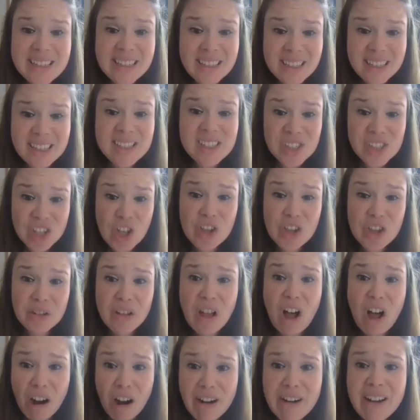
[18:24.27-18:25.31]
to consult
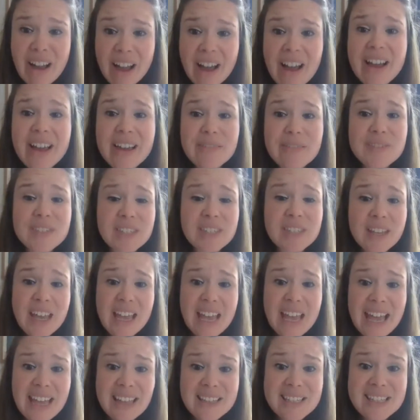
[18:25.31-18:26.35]
archives
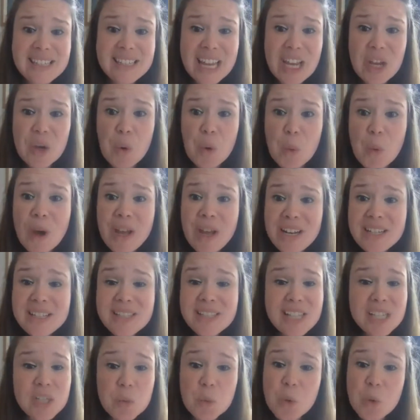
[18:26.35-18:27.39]
and say, what is
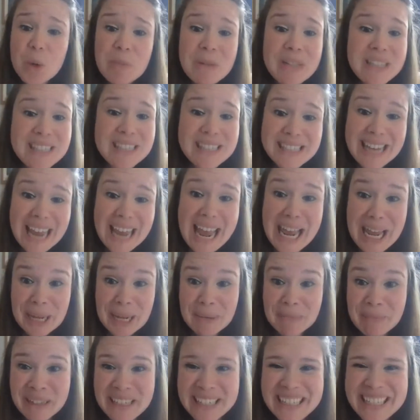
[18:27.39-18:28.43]
this woman's
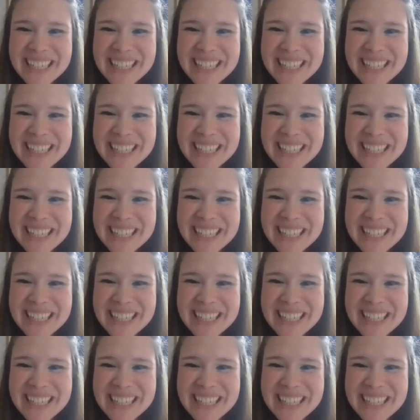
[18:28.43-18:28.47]
name?